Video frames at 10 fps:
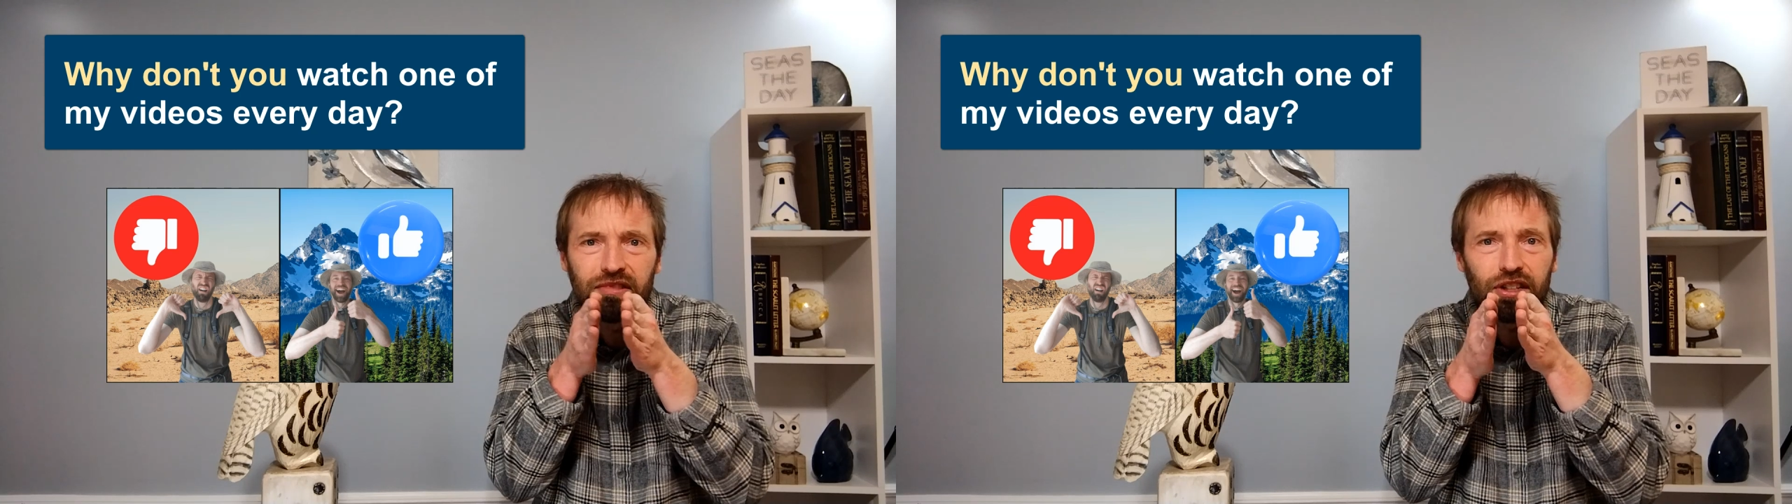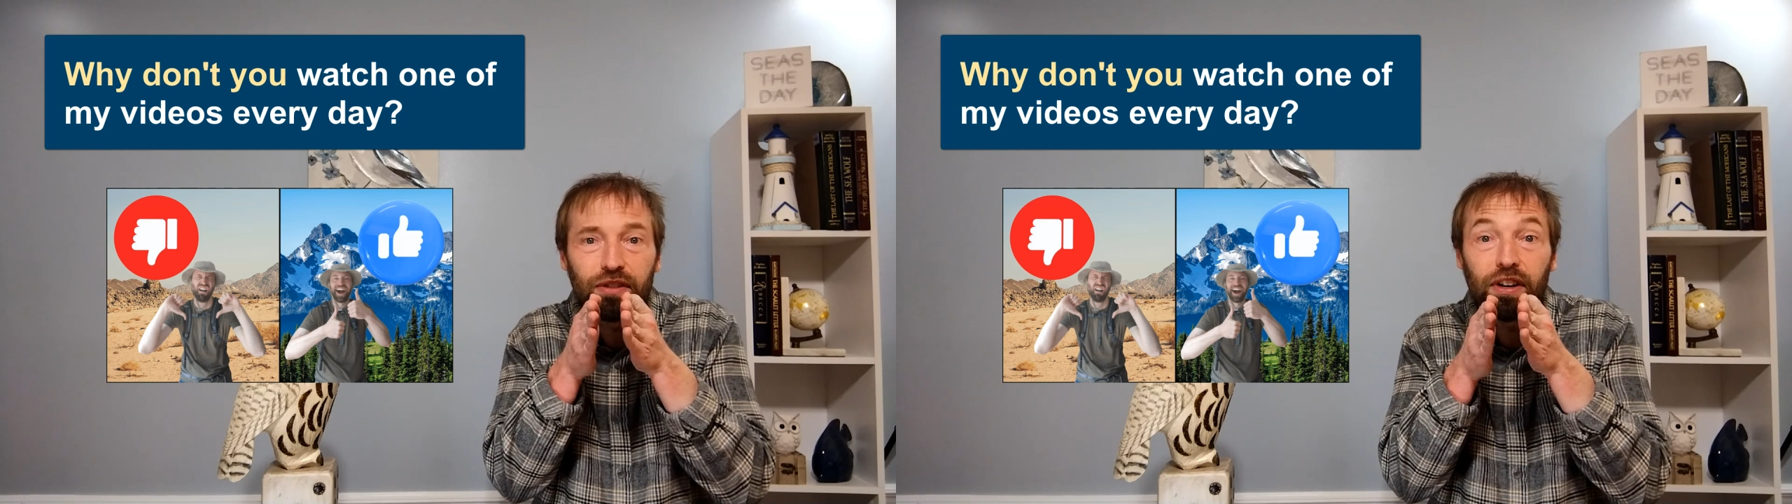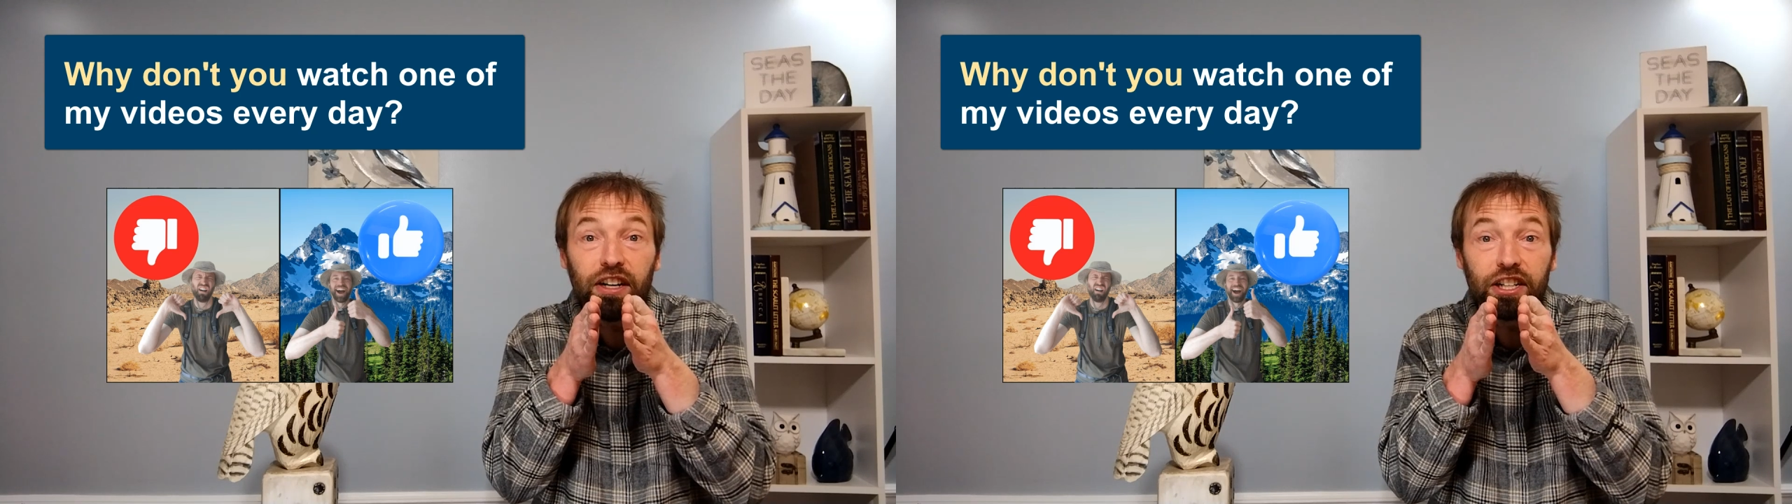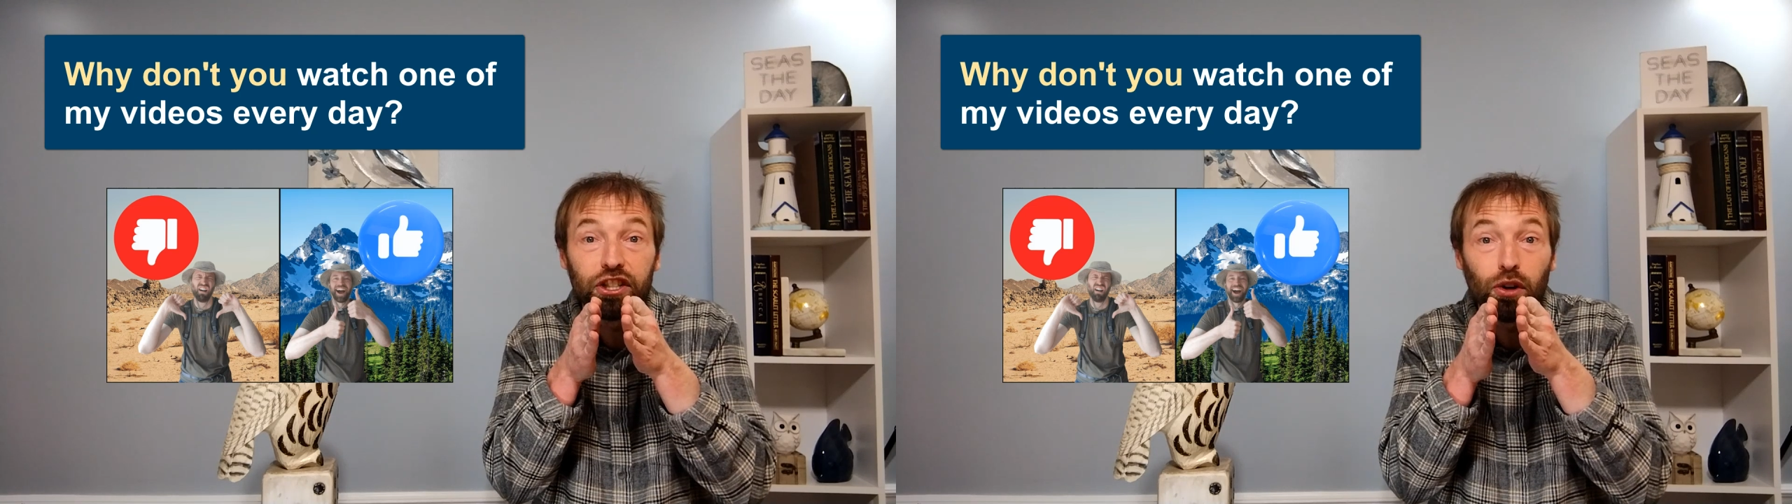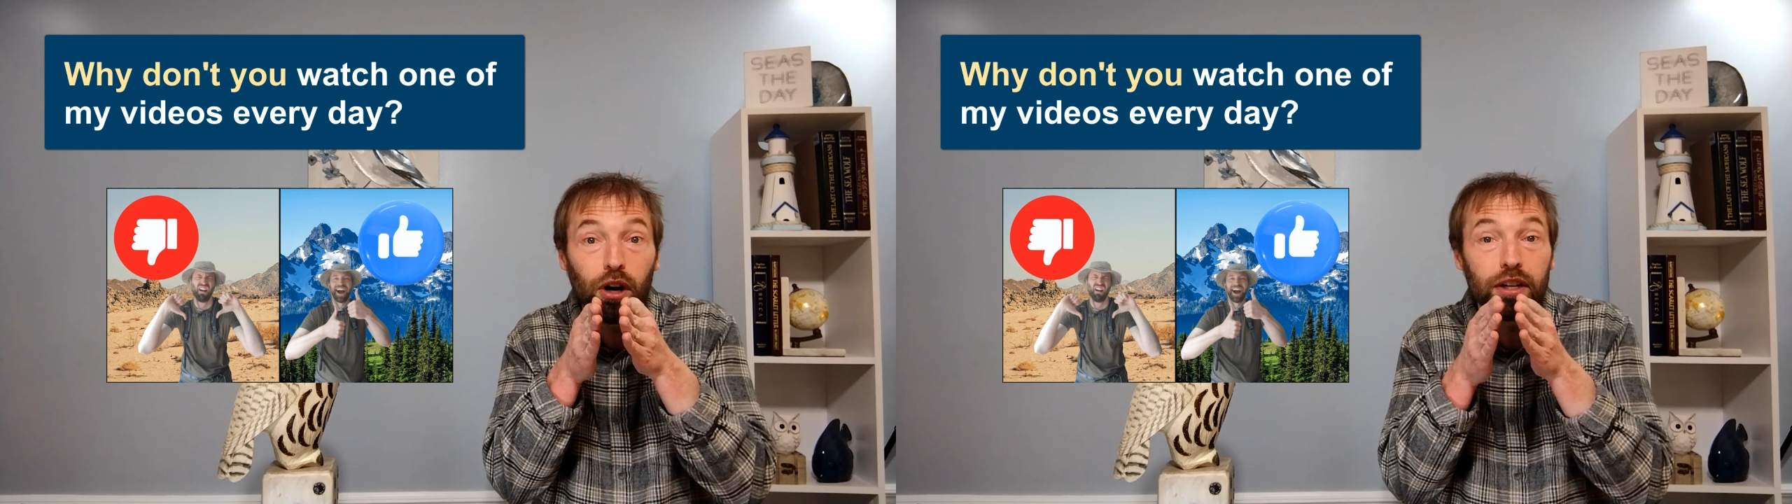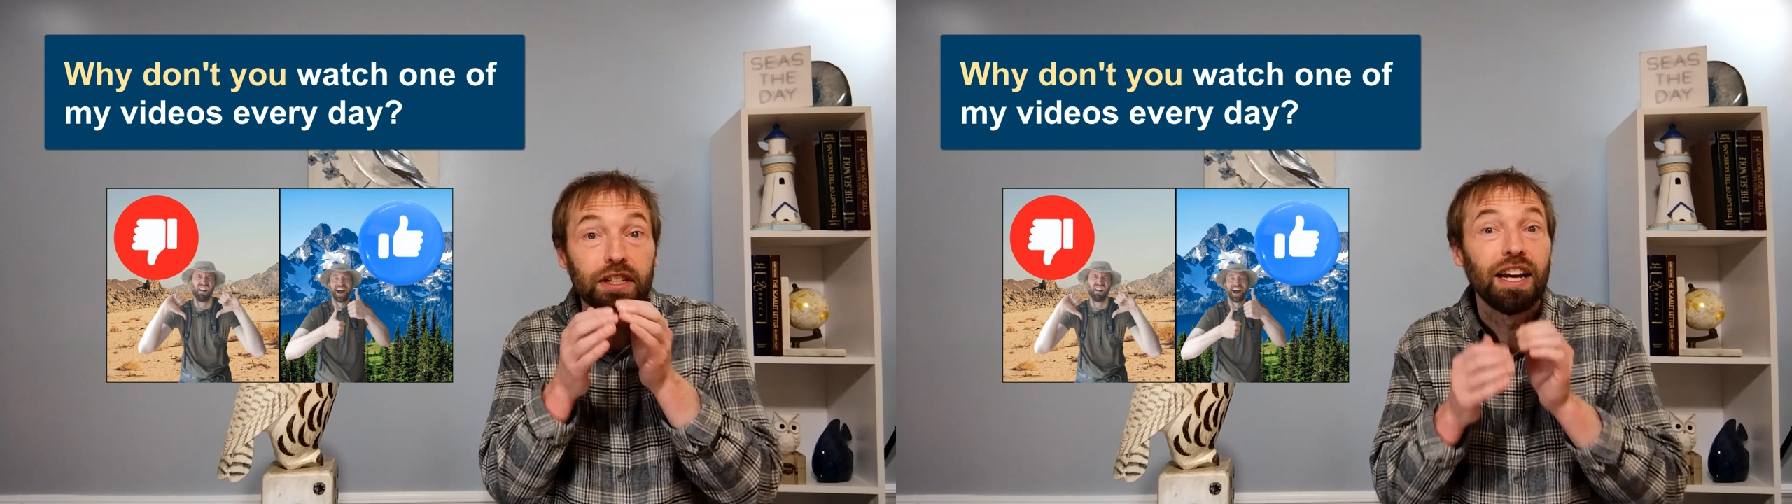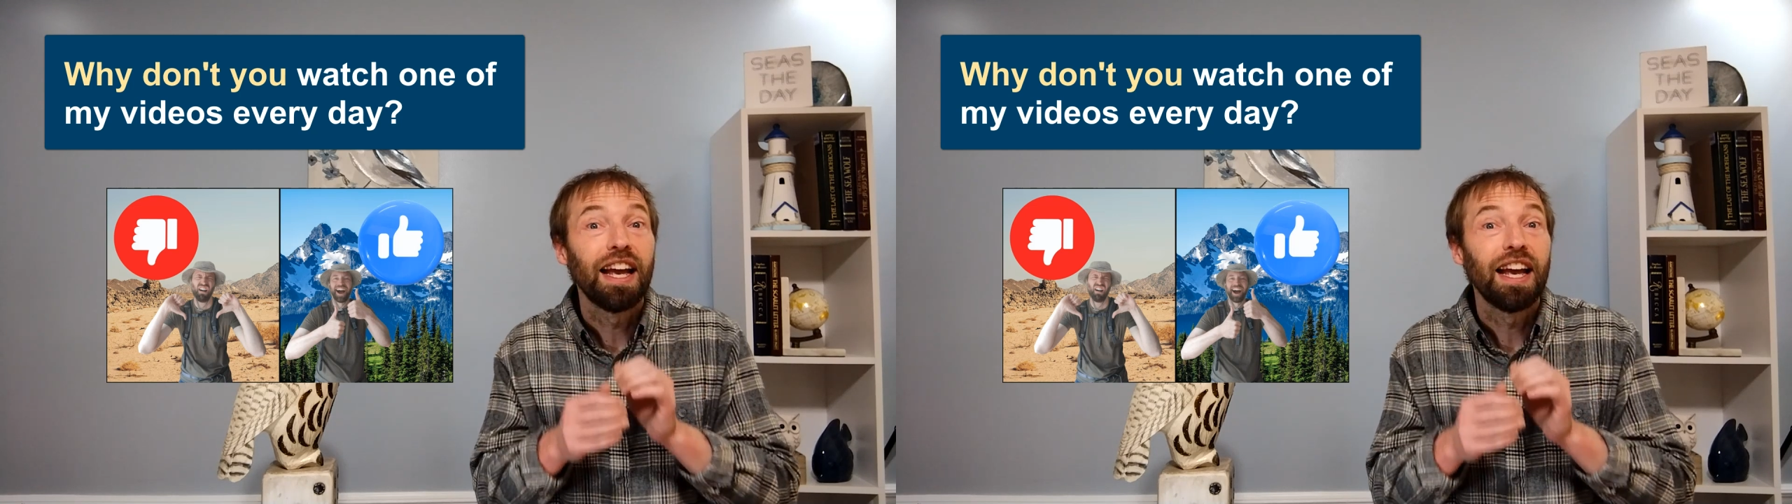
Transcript: They're very short